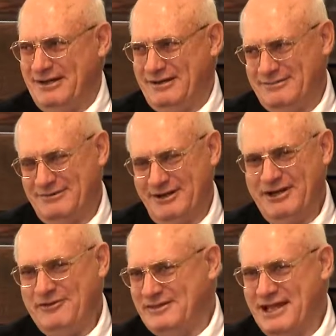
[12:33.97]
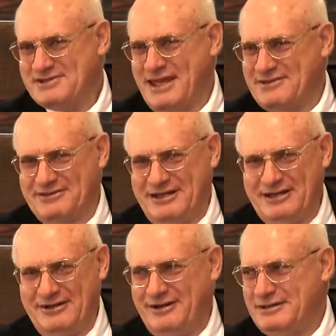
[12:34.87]
Now, I don't think that's
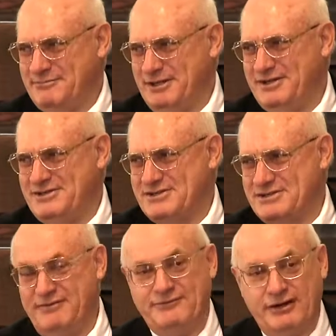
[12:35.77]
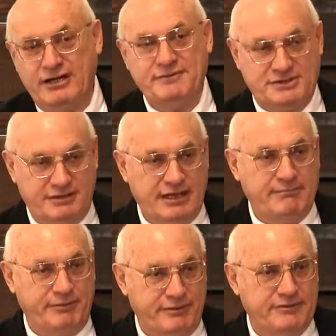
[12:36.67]
accidental either, because you see five is the
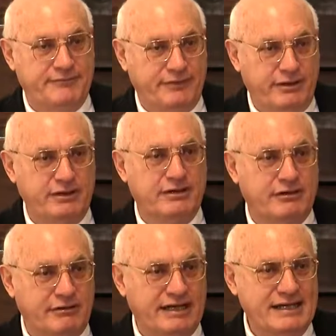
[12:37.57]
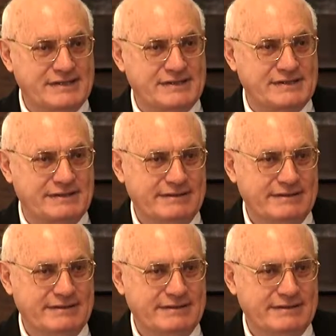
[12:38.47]
number of divine grace.